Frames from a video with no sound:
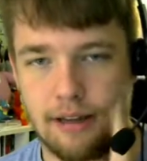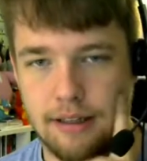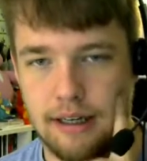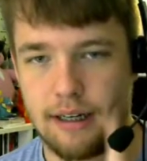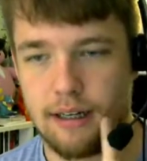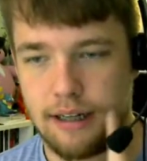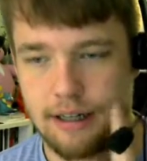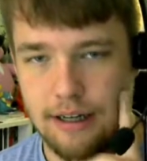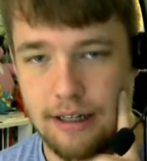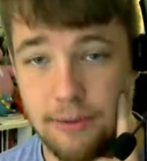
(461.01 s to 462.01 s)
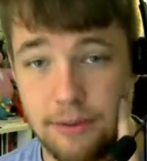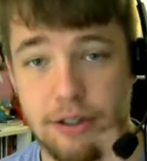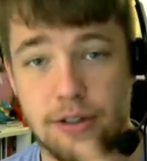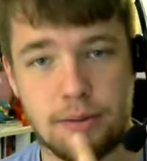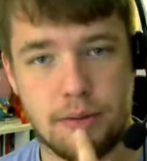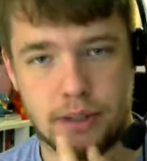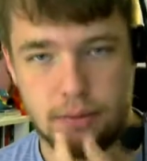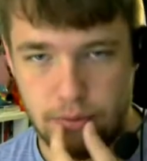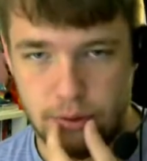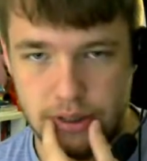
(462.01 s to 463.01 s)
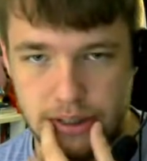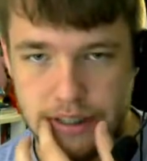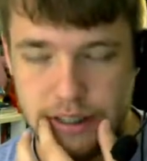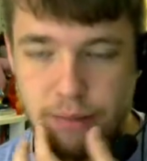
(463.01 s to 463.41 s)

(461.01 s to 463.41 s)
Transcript: Like, that's how it's supposed to do. It's supposed to pull these teeth